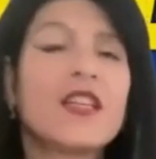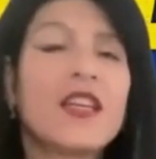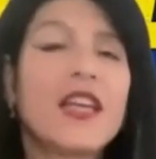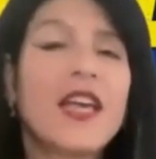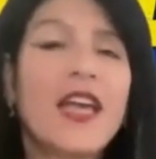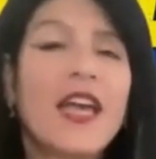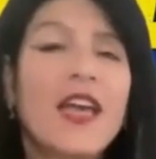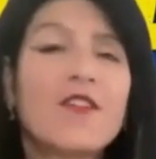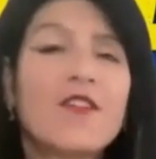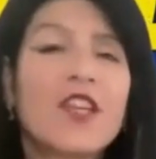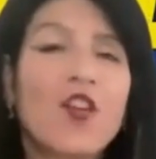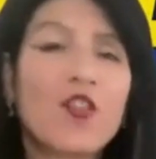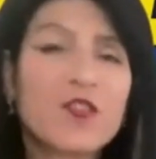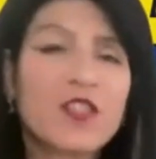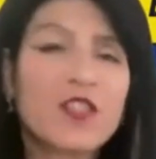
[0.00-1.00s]
And the
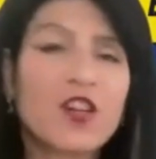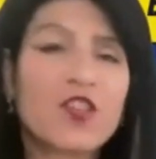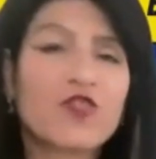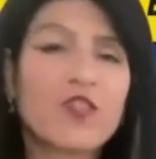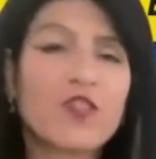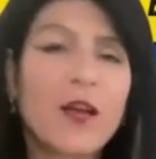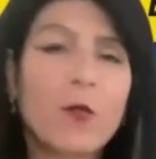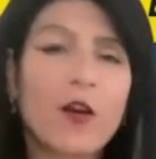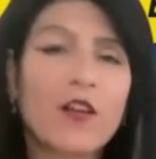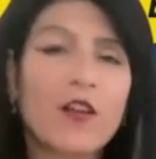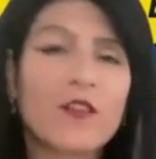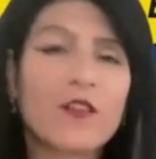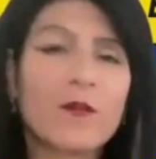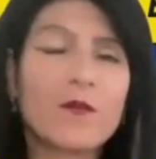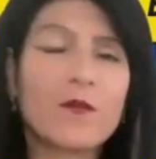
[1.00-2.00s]
Arts and Culture Network
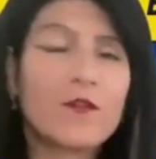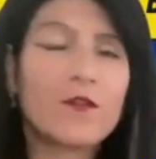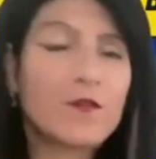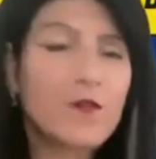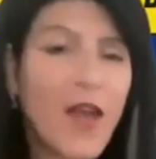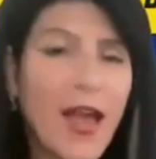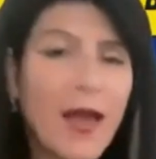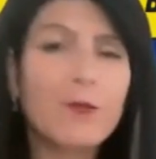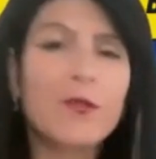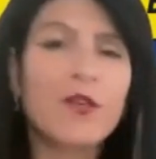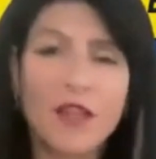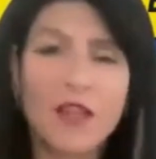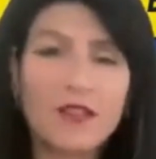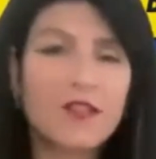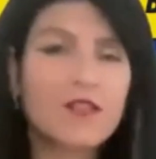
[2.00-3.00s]
is a
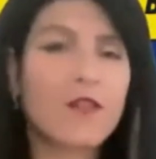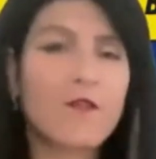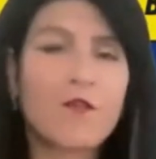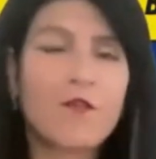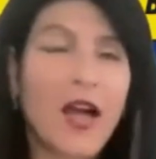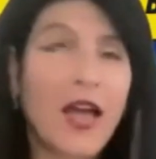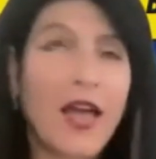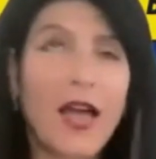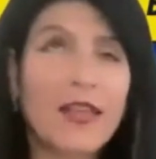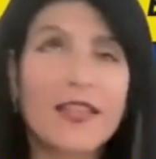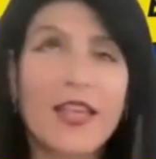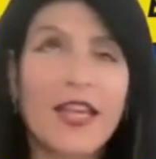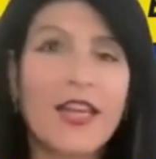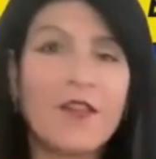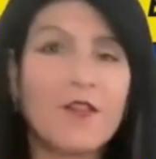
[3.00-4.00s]
fabulous, I
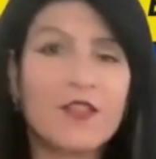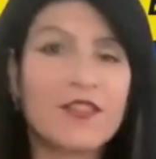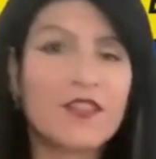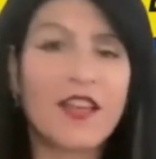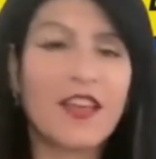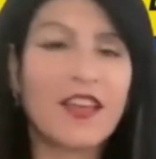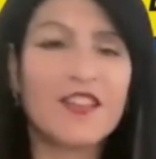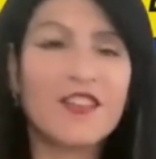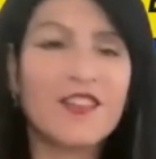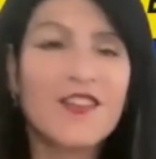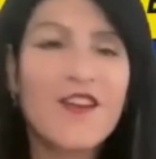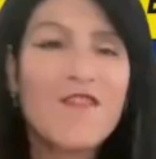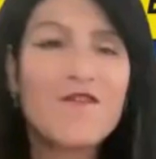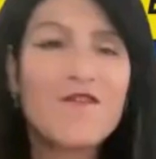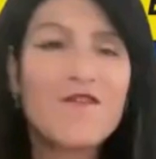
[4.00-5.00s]
can't even say,
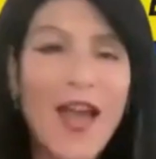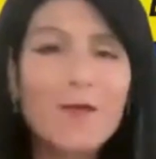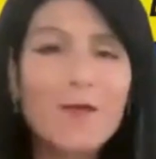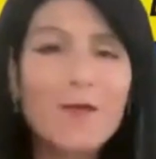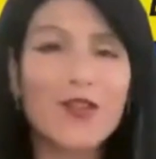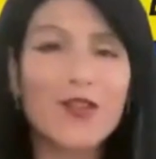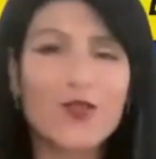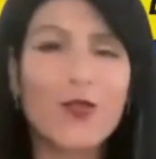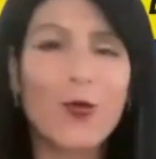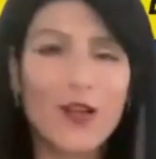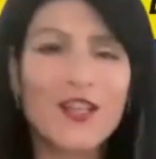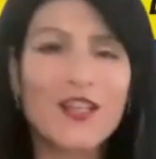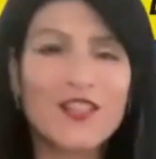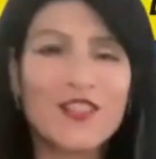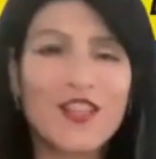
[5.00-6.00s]
fabulous
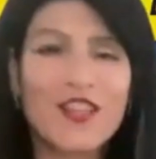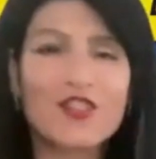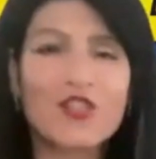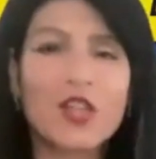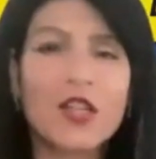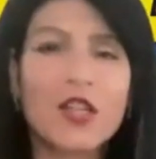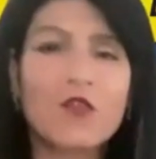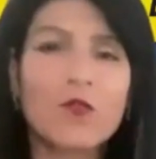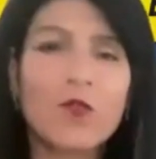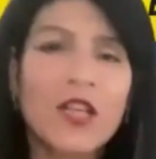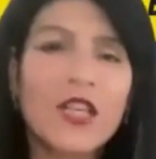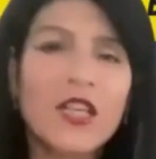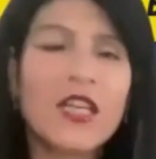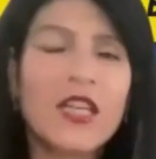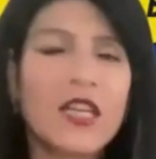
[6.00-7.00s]
organization that
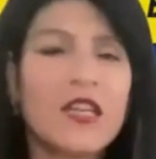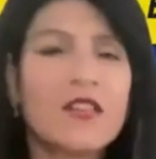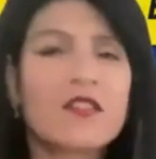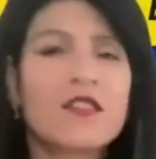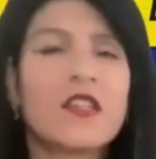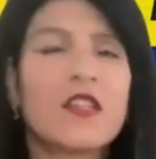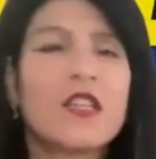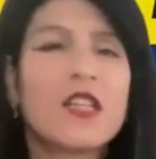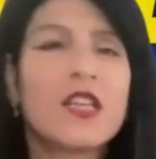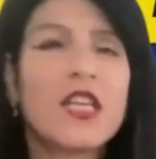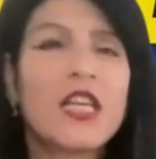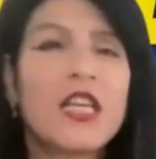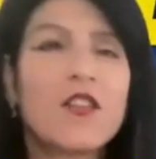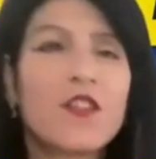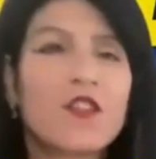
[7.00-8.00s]
really is
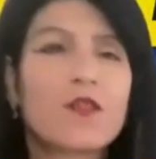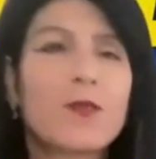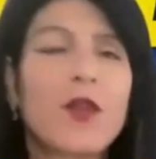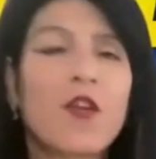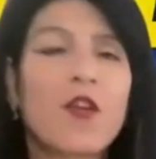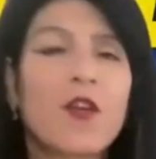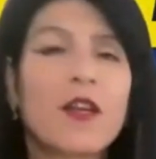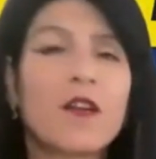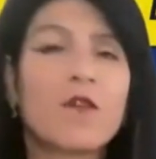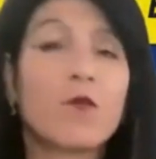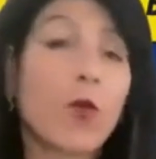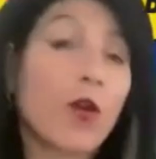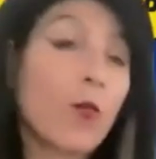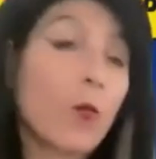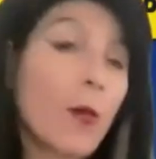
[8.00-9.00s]
in the spirit of
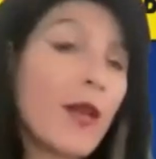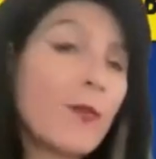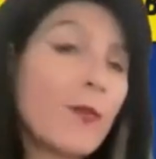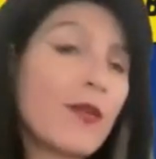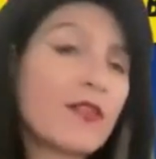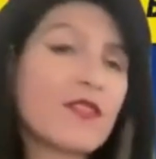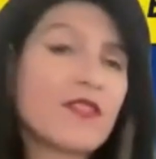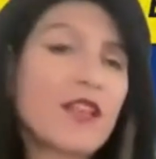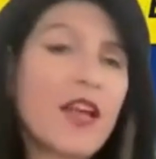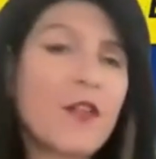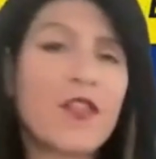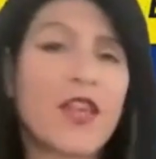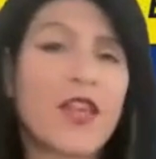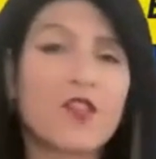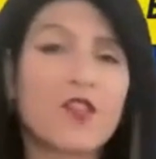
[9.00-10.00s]
Warrior Women in Business. I
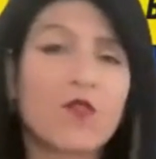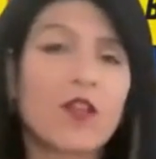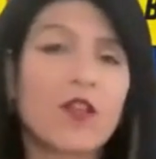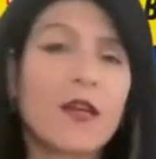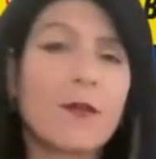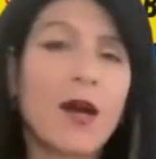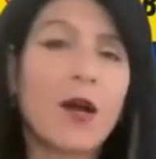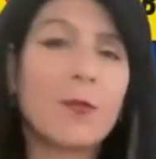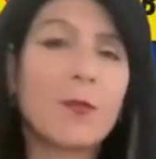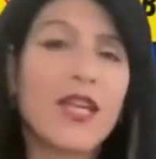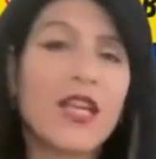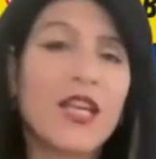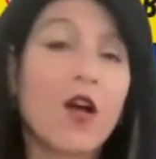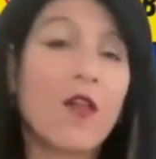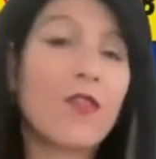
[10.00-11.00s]
think it's really about
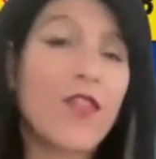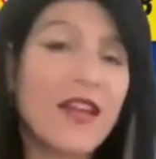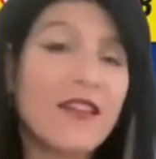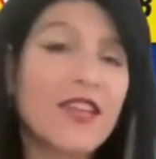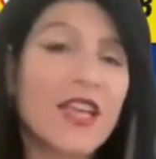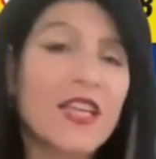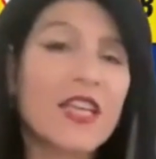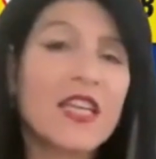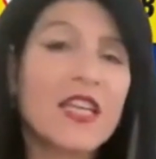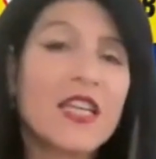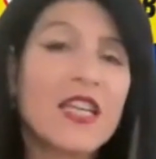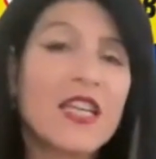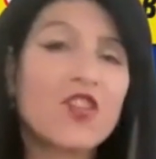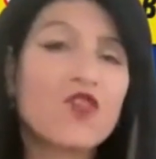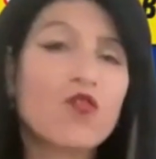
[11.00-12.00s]
being authentic
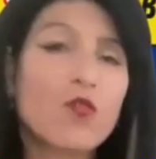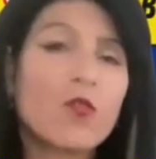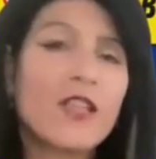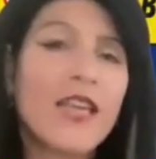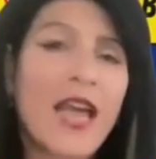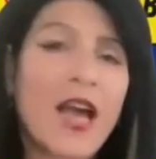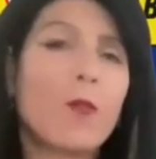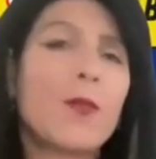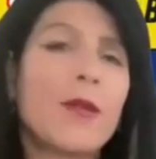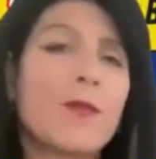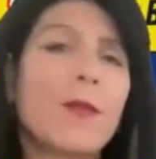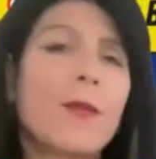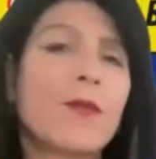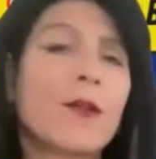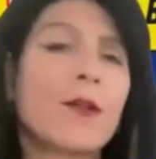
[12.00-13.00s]
and truly helping
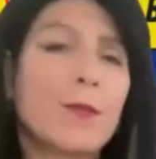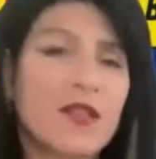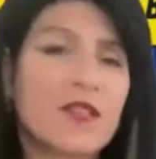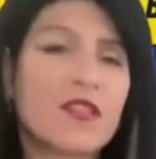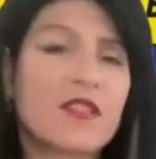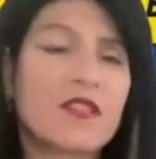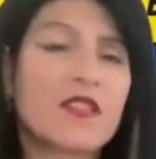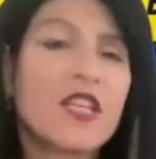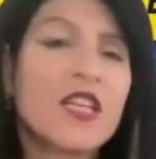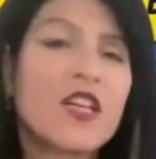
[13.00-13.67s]
people in business.